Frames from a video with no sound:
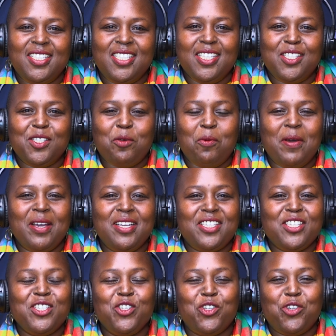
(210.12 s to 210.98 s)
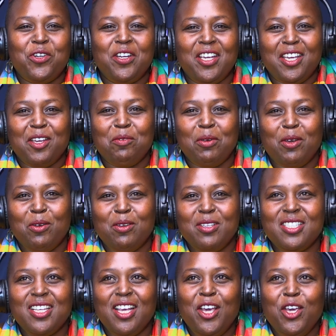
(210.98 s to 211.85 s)
This is quite intriguing
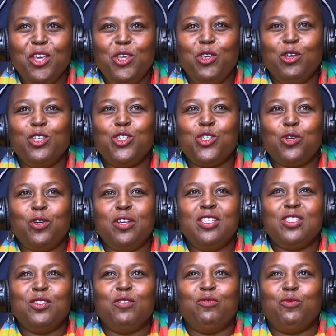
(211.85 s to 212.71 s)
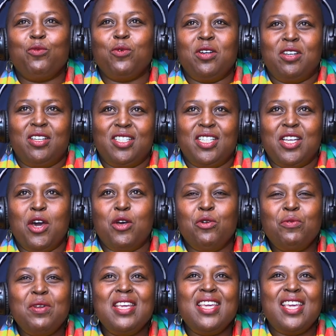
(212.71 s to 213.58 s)
because your choice of word,
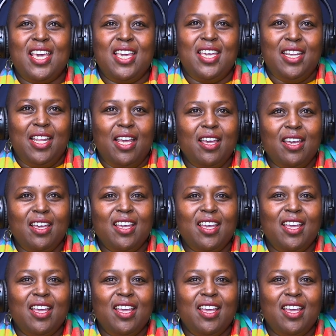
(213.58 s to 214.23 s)
regaining.